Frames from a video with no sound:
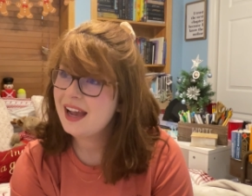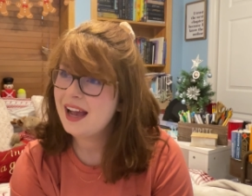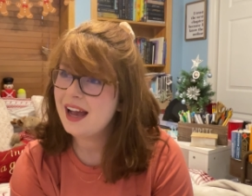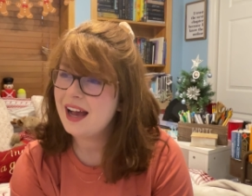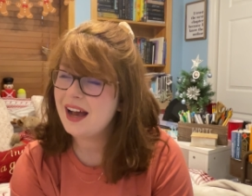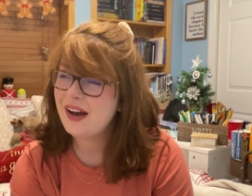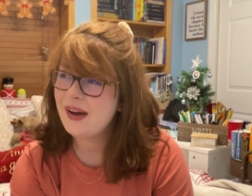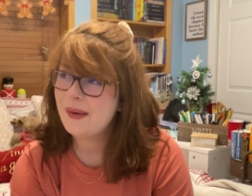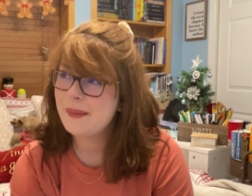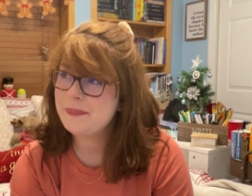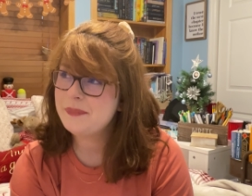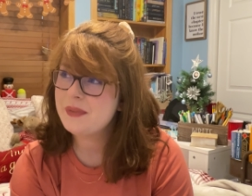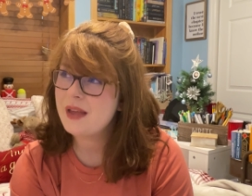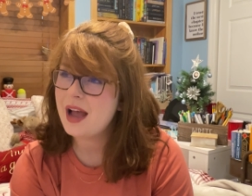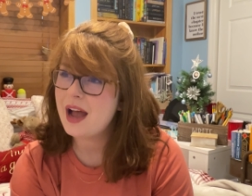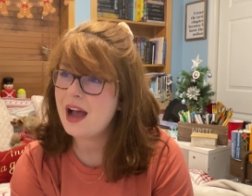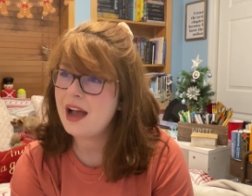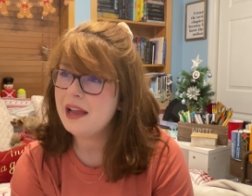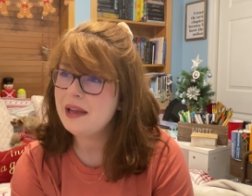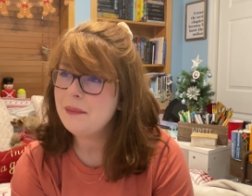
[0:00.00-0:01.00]
Um,
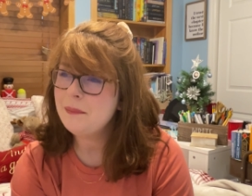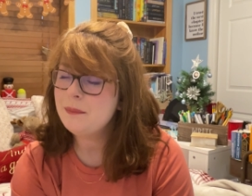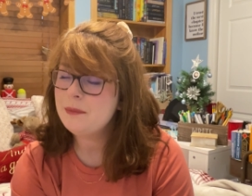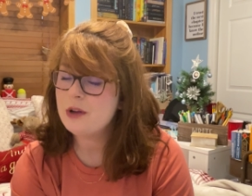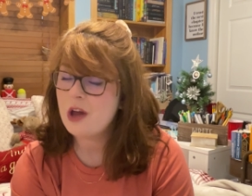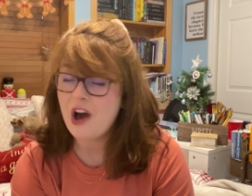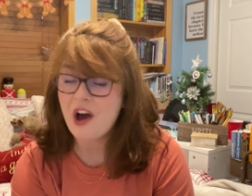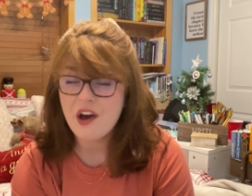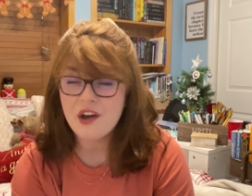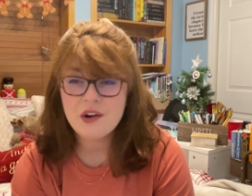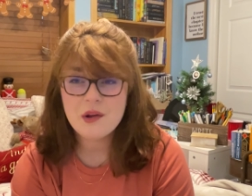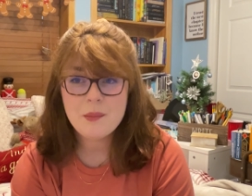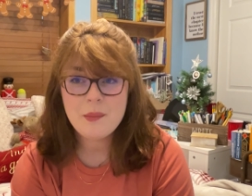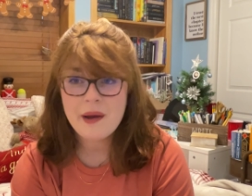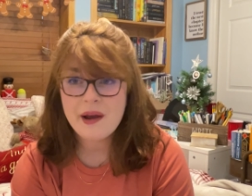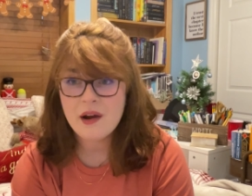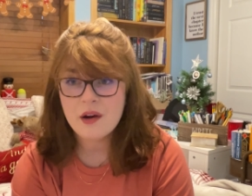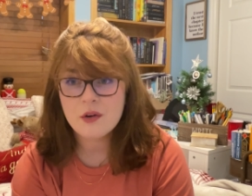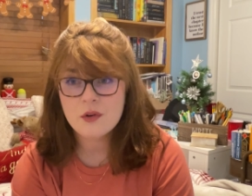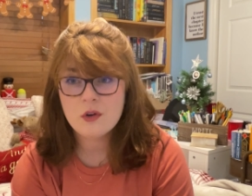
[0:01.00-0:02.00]
I'm not a
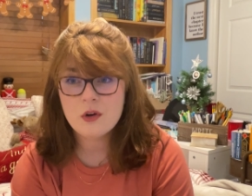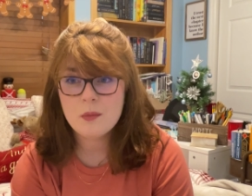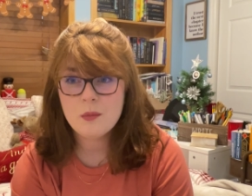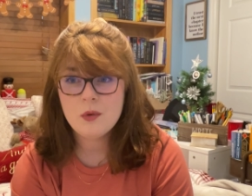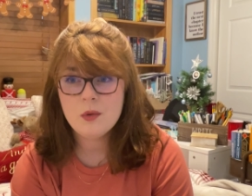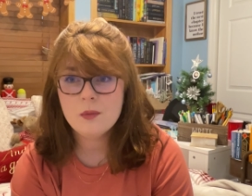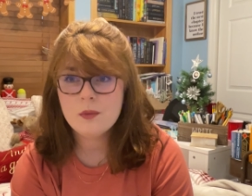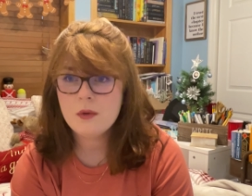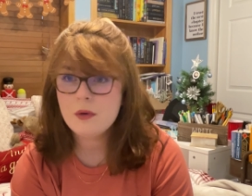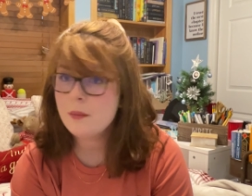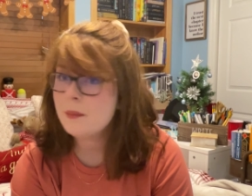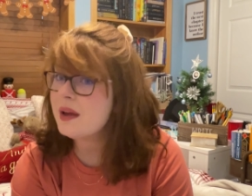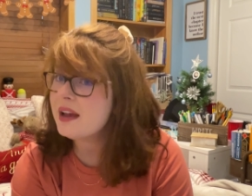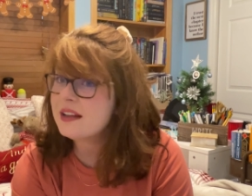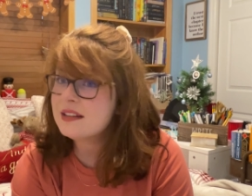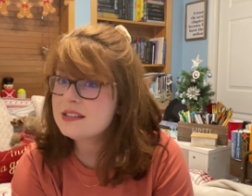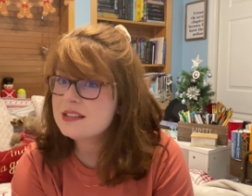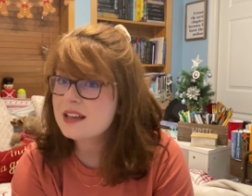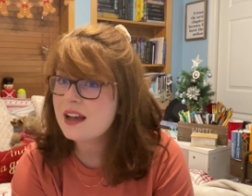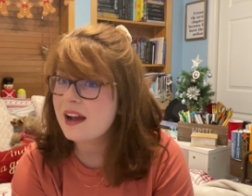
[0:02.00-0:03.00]
paranormal
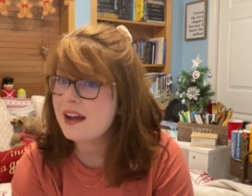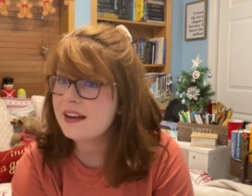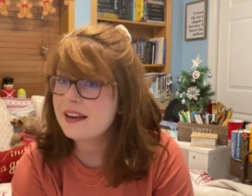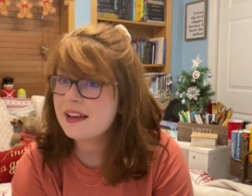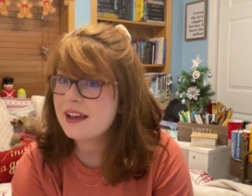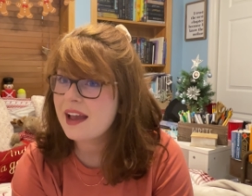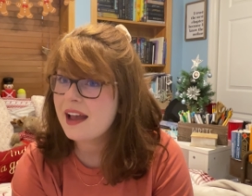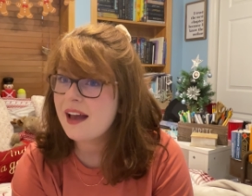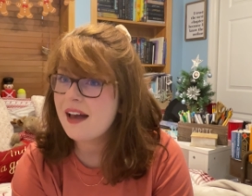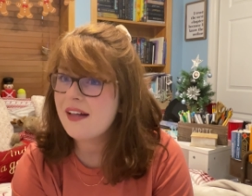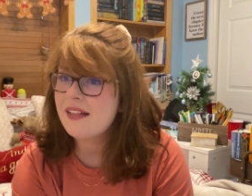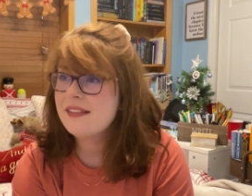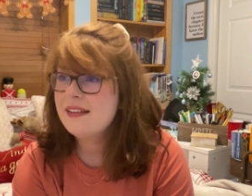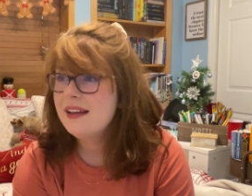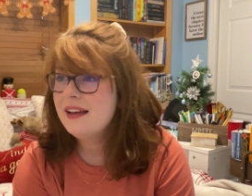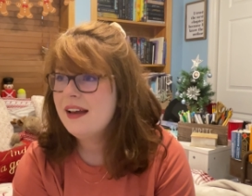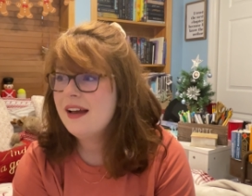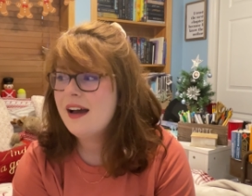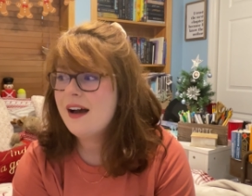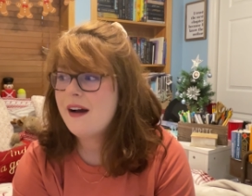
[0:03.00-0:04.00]
romance kind of gal.
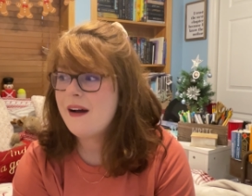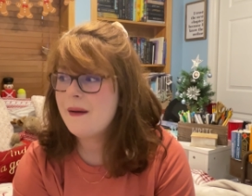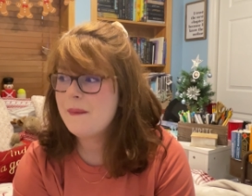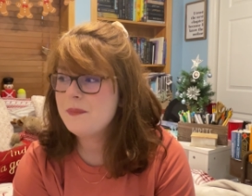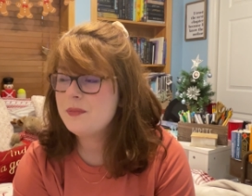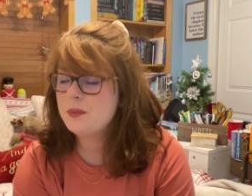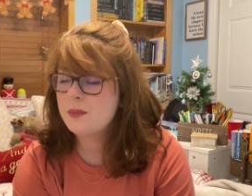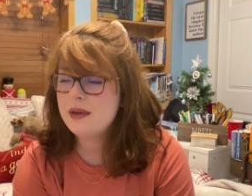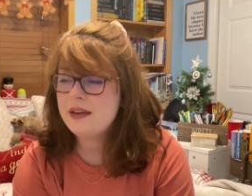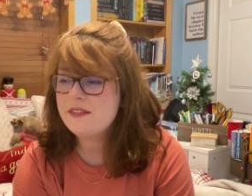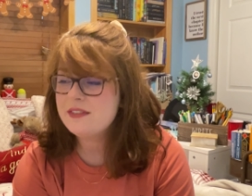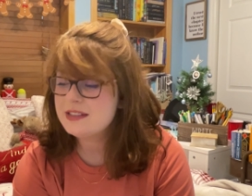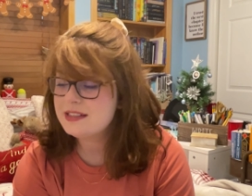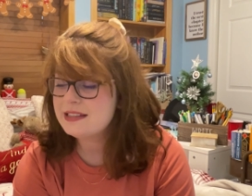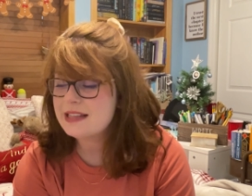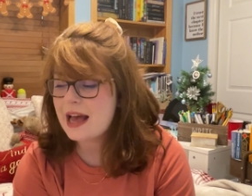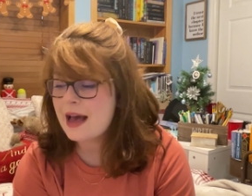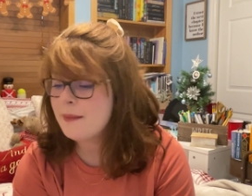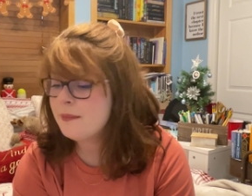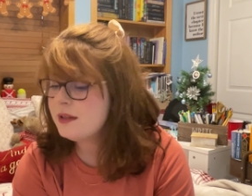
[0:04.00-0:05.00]
Um, we have
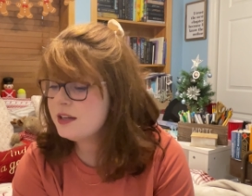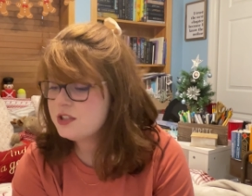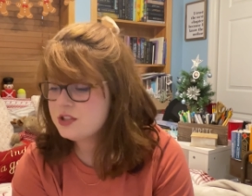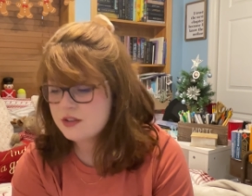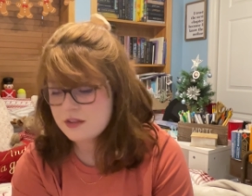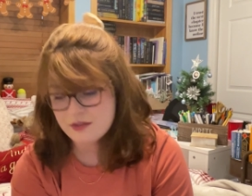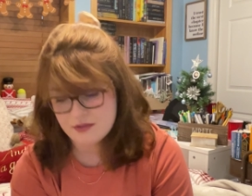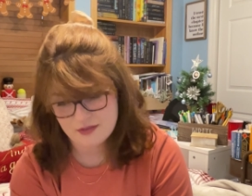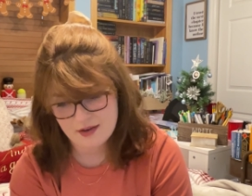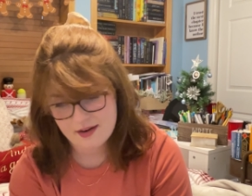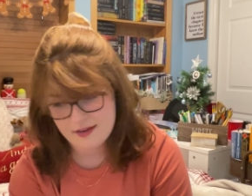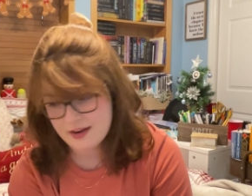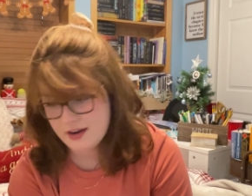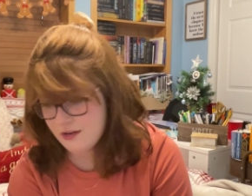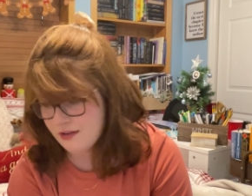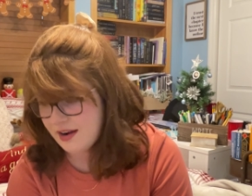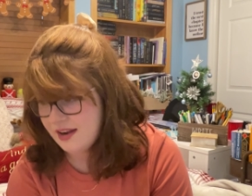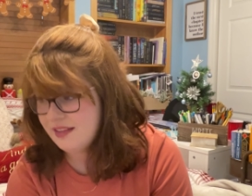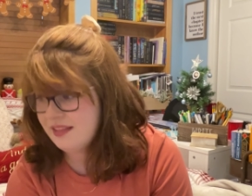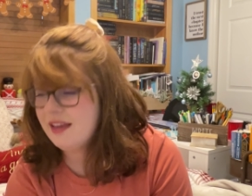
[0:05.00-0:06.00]
established very
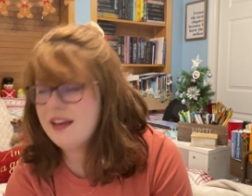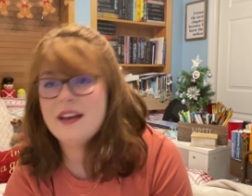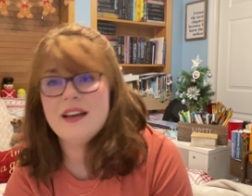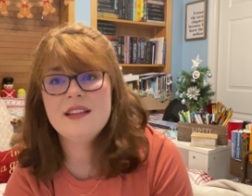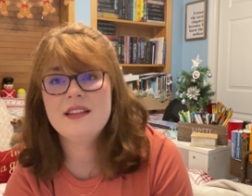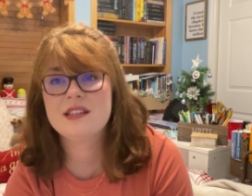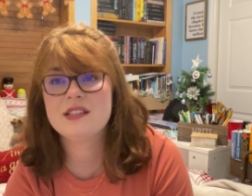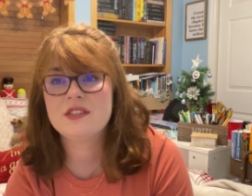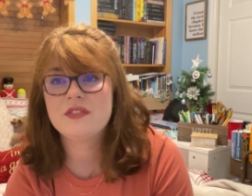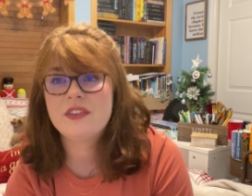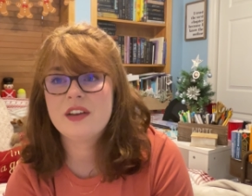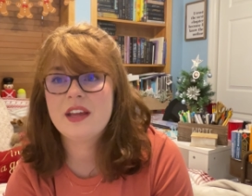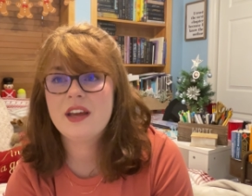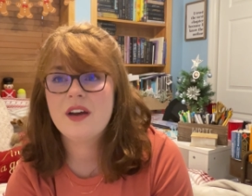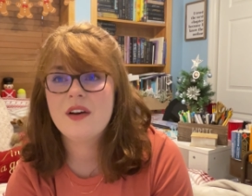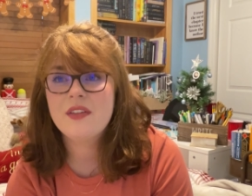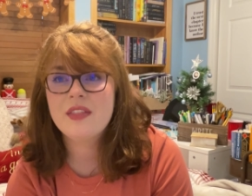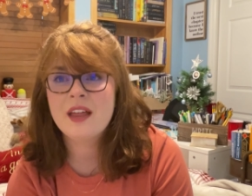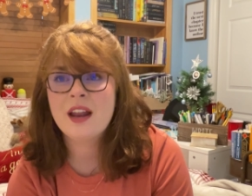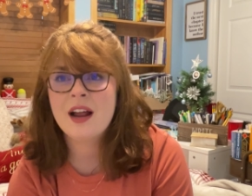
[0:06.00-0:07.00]
greatly in this
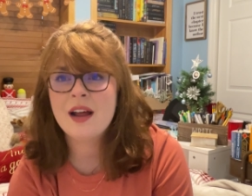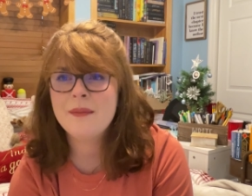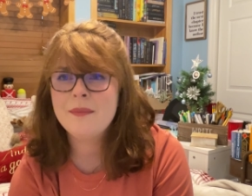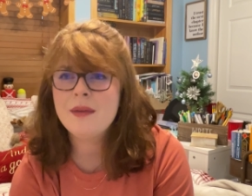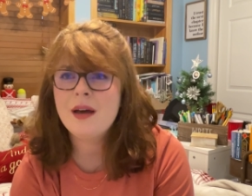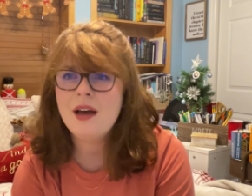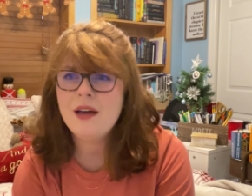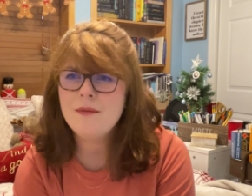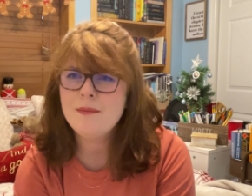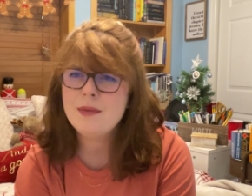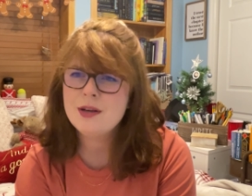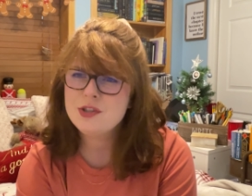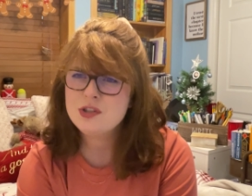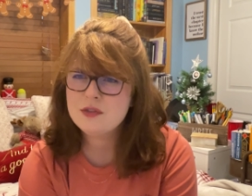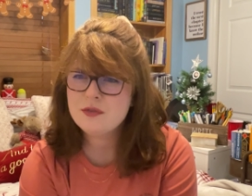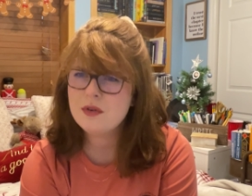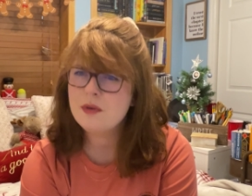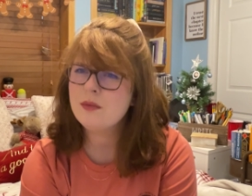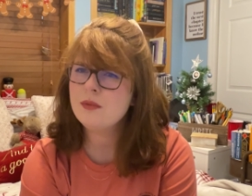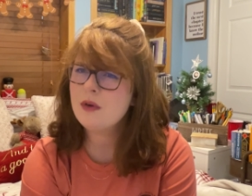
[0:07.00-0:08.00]
video that I'm not much
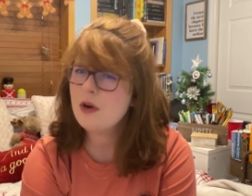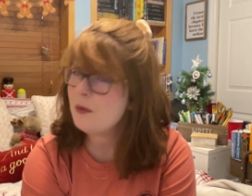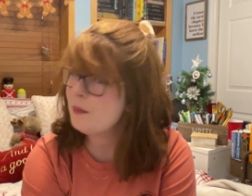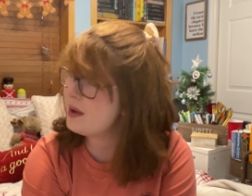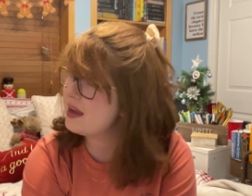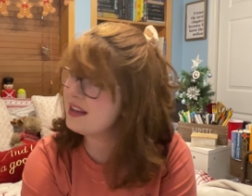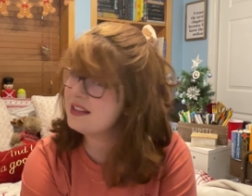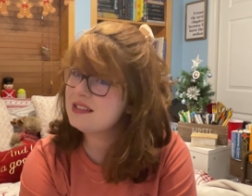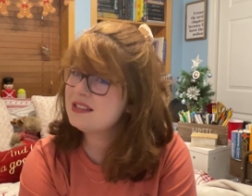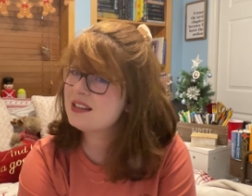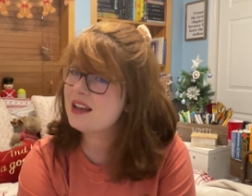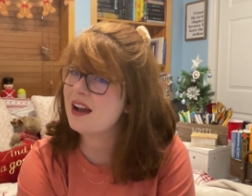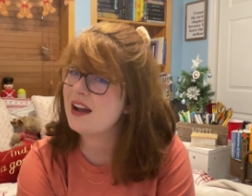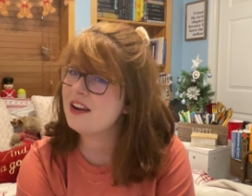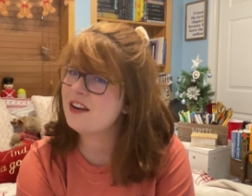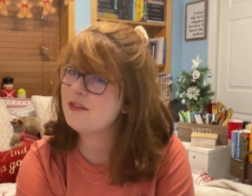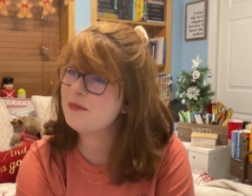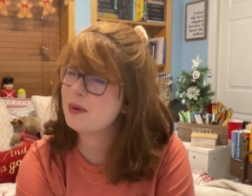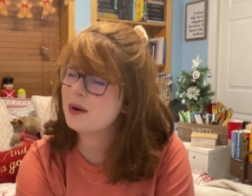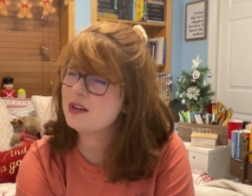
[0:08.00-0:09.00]
of a romance
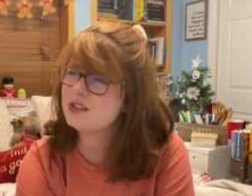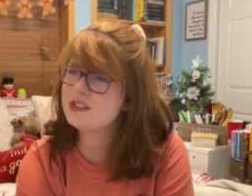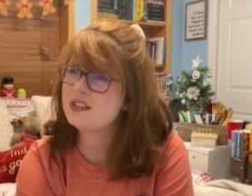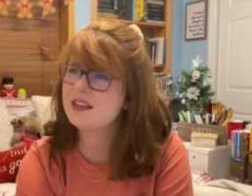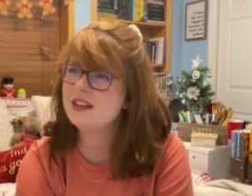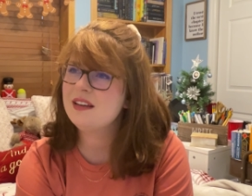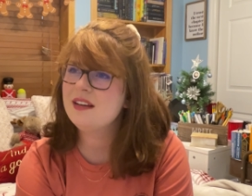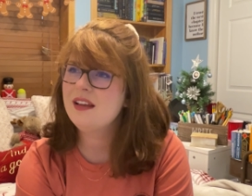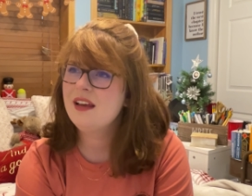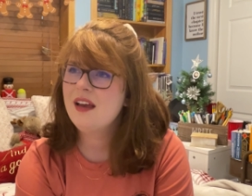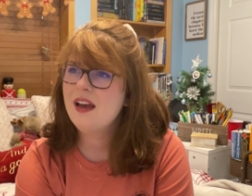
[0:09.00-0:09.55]
kind of person.